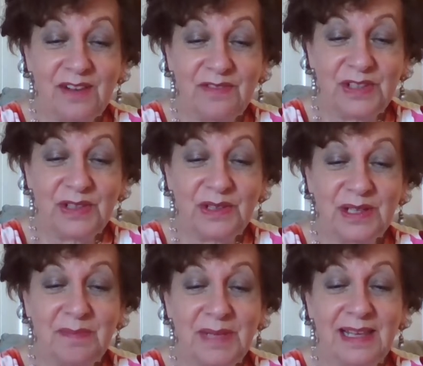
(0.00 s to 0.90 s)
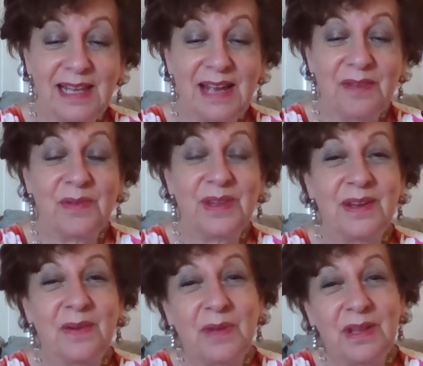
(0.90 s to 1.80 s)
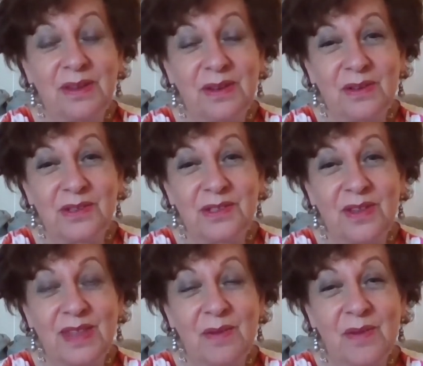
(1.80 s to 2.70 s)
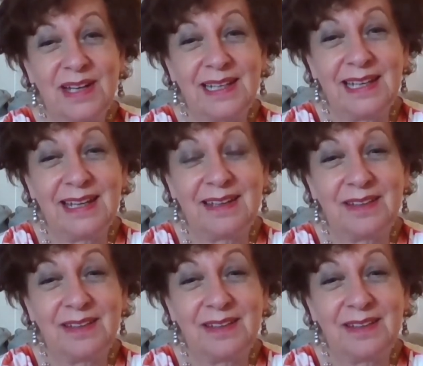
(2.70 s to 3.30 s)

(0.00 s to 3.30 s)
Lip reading: feel good about life when they're with you, so they want to leave.